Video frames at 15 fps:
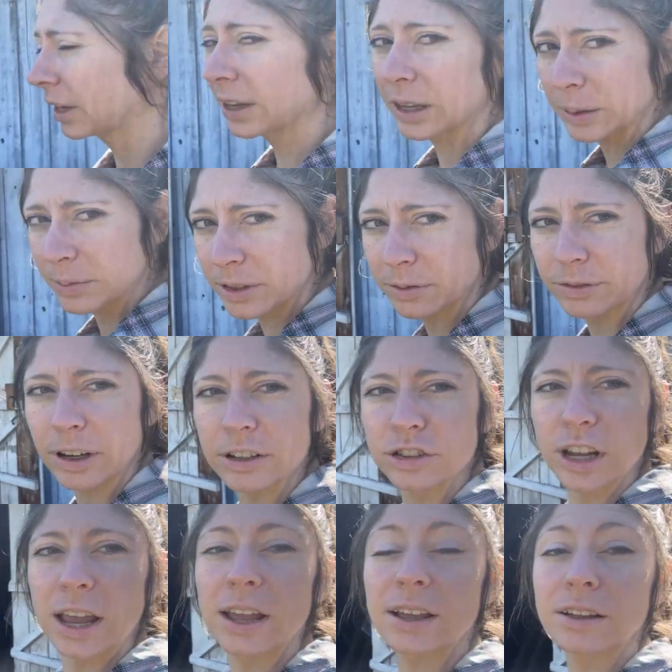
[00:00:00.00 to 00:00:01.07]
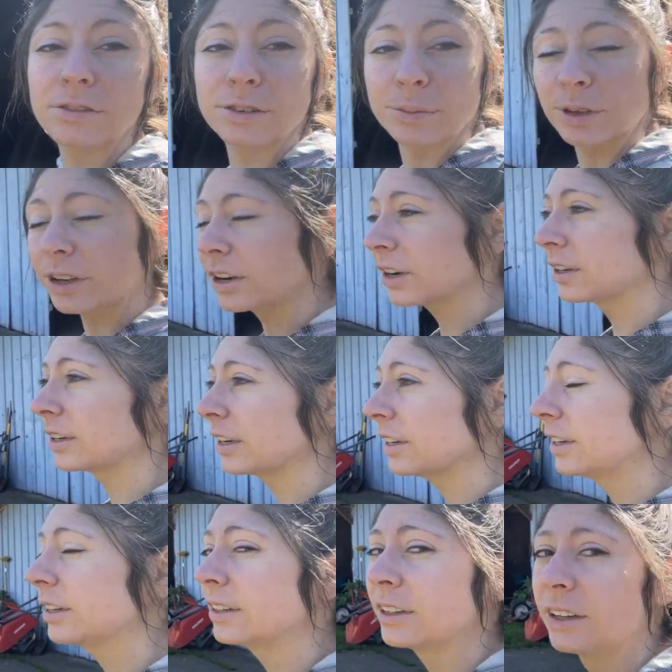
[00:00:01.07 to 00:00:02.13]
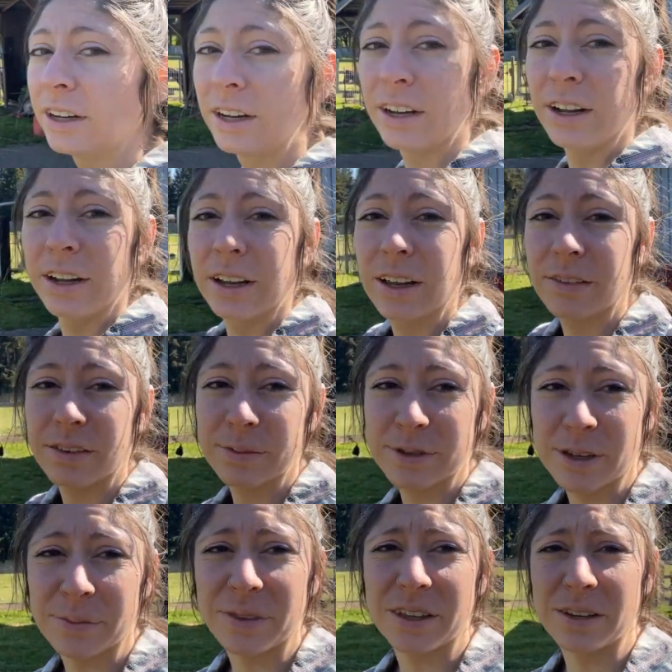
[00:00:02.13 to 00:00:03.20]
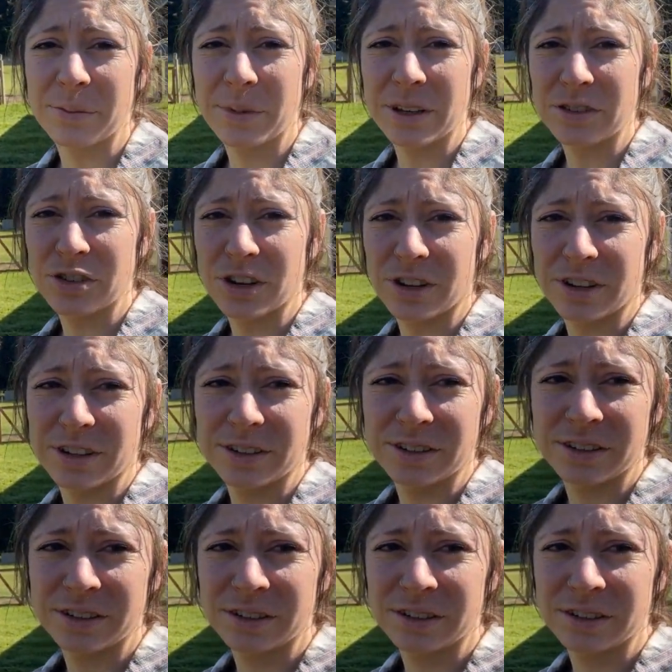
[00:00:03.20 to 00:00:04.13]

give them some fresh kale from the garden, give them something to munch on,